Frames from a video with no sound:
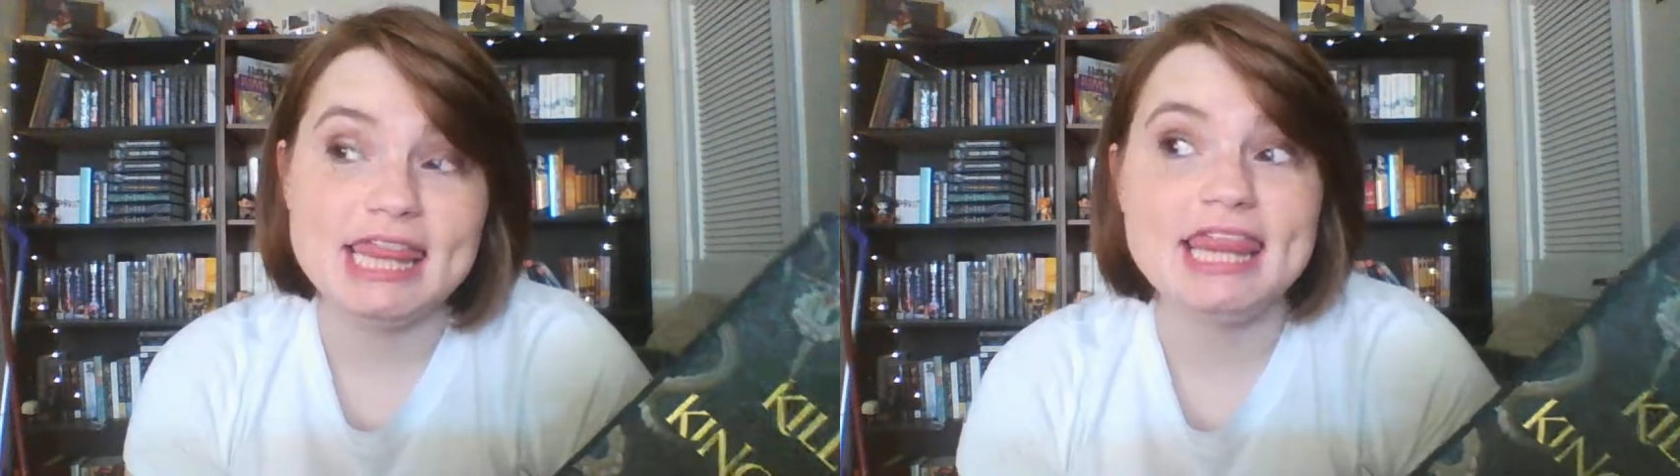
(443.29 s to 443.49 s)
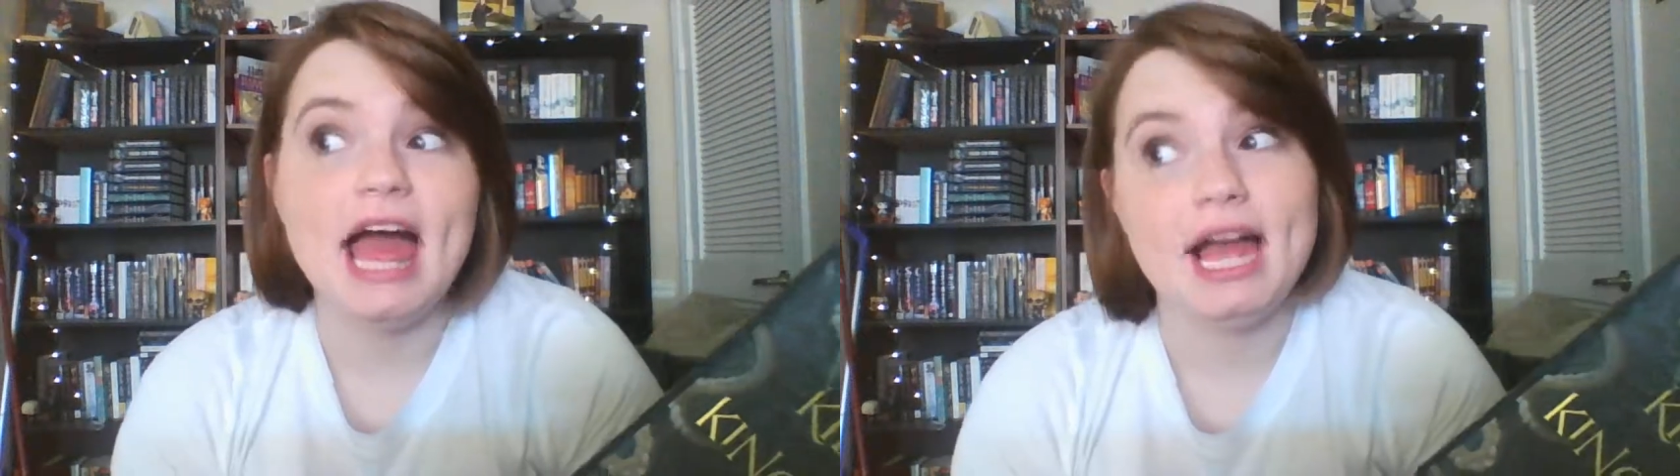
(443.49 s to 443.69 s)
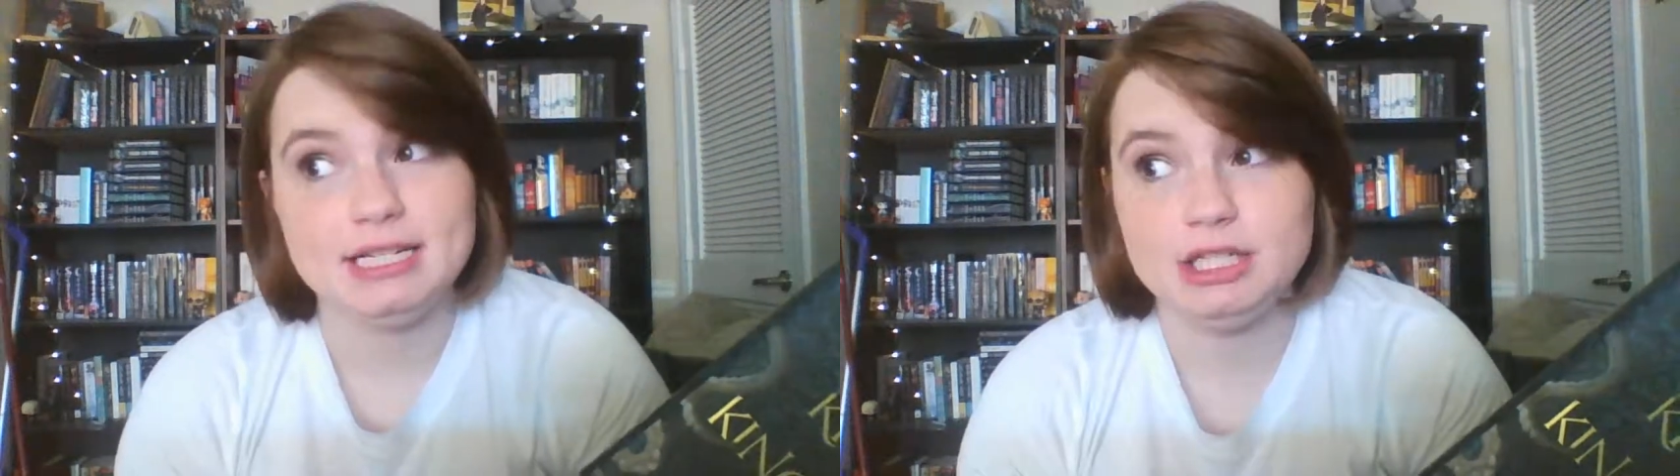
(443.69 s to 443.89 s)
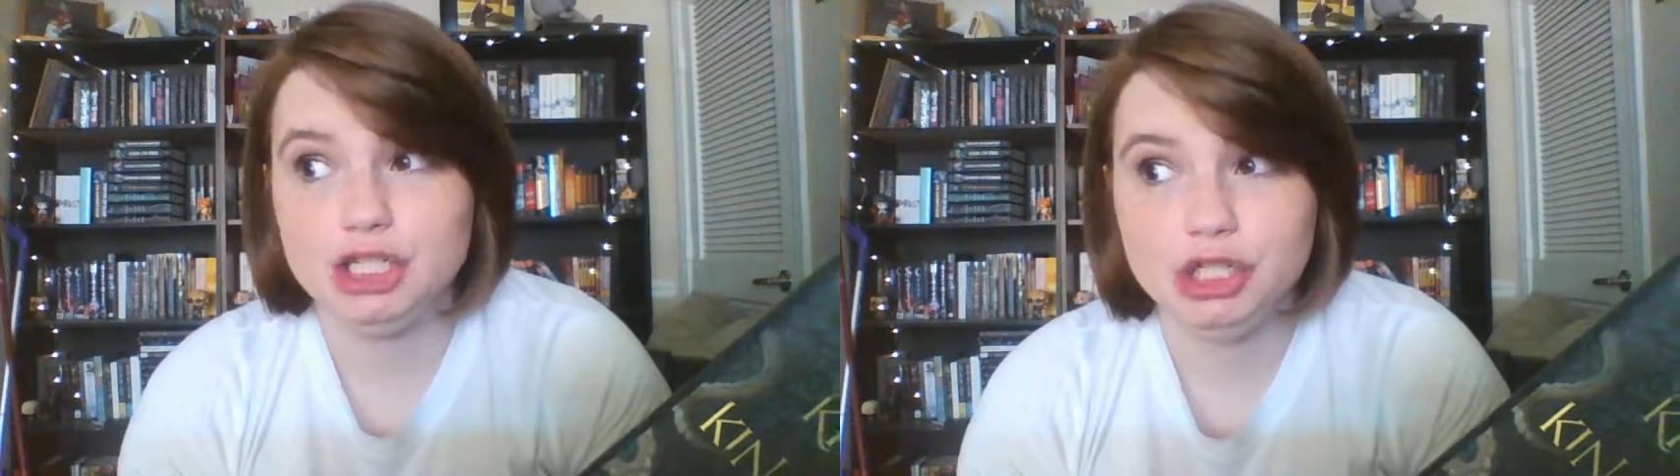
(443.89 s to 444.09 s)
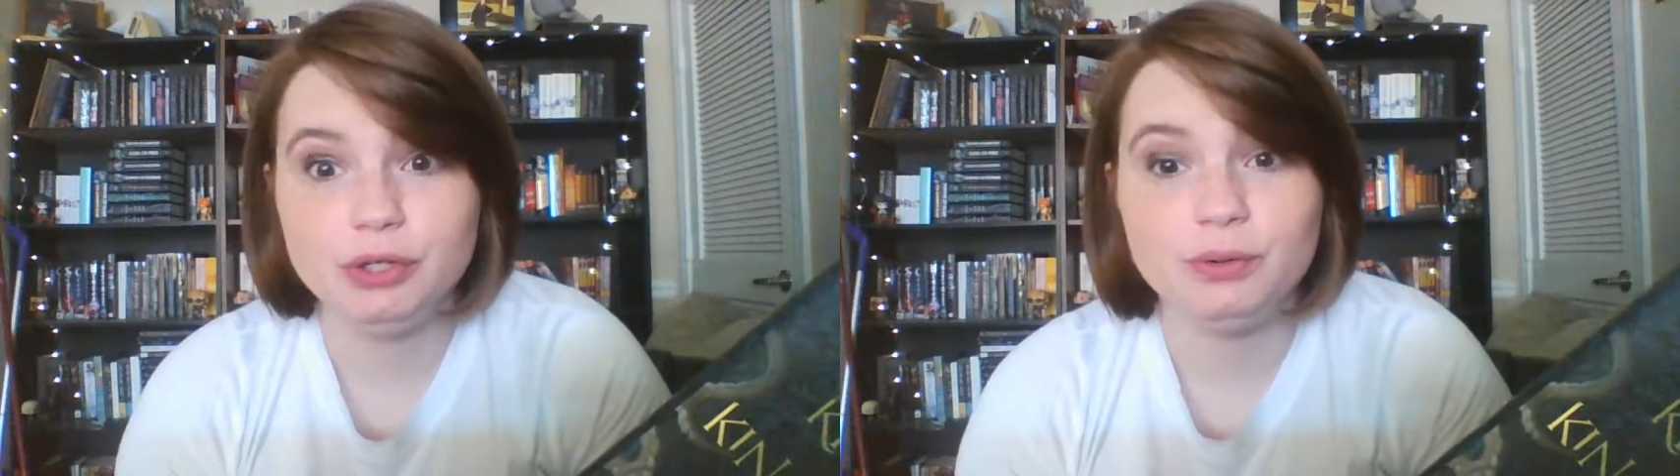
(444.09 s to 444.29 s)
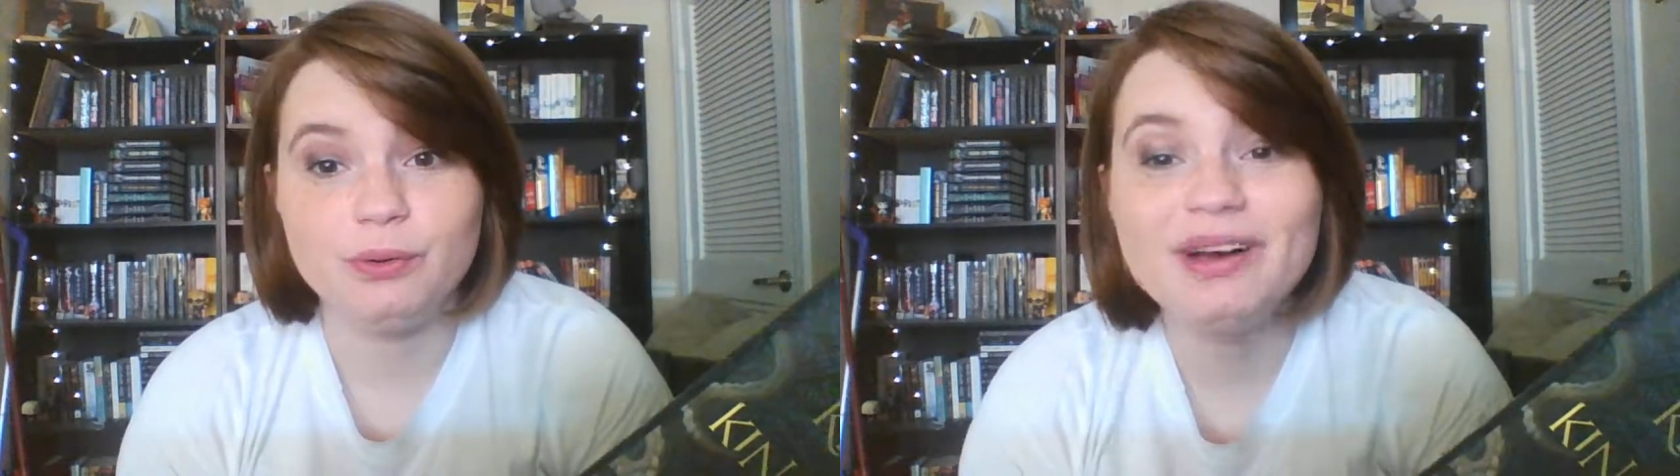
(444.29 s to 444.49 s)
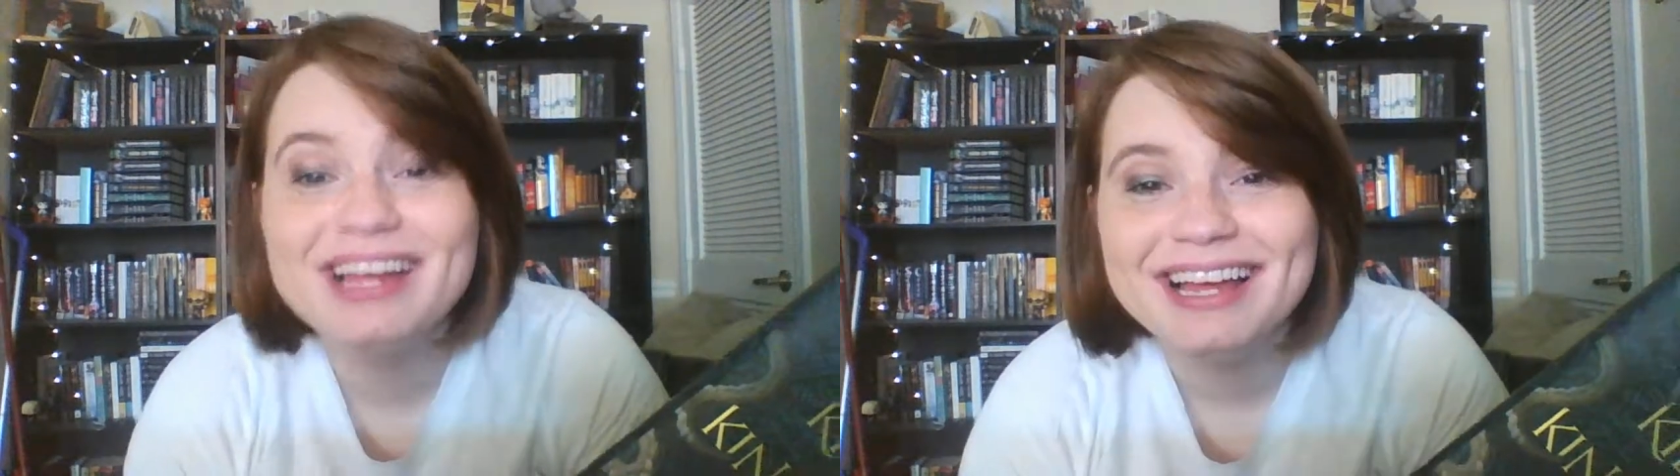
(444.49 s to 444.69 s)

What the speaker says: that too,